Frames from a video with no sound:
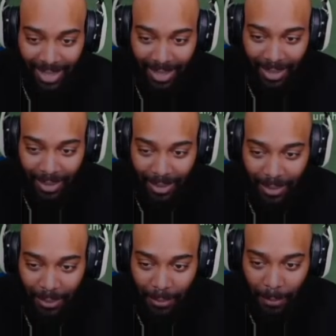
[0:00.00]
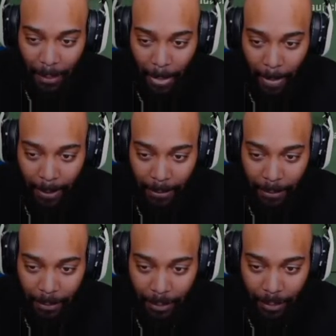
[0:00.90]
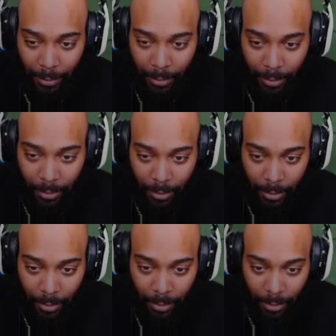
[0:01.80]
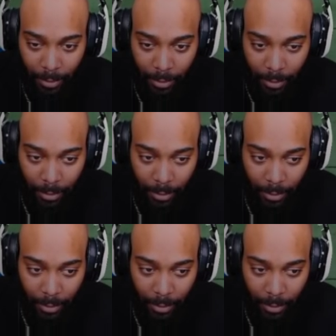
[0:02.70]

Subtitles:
(no one is talking)